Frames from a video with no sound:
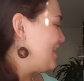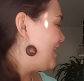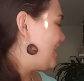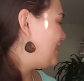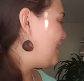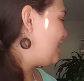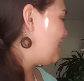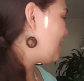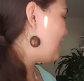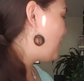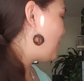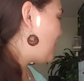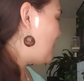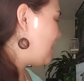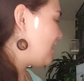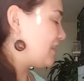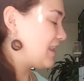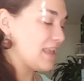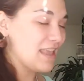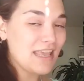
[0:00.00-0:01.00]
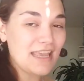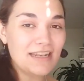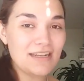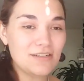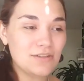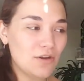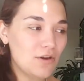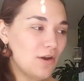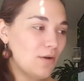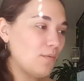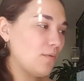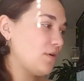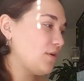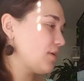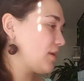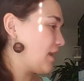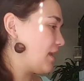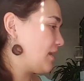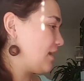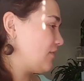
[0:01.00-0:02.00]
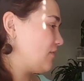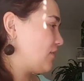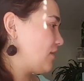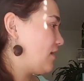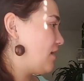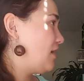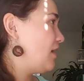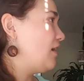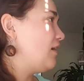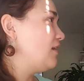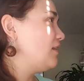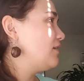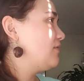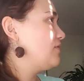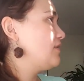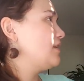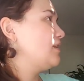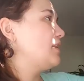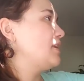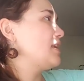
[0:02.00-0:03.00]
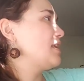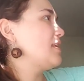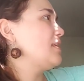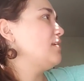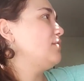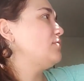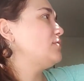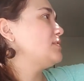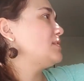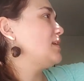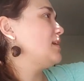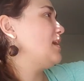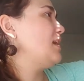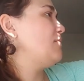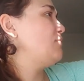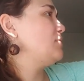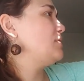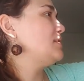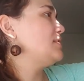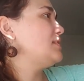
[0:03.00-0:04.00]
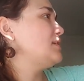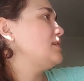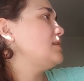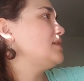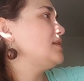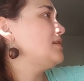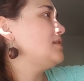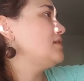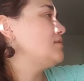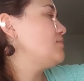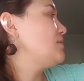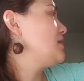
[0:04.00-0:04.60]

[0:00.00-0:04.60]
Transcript: And then I've got like Katie's artwork, and I've got all of the like gifts that have been sent into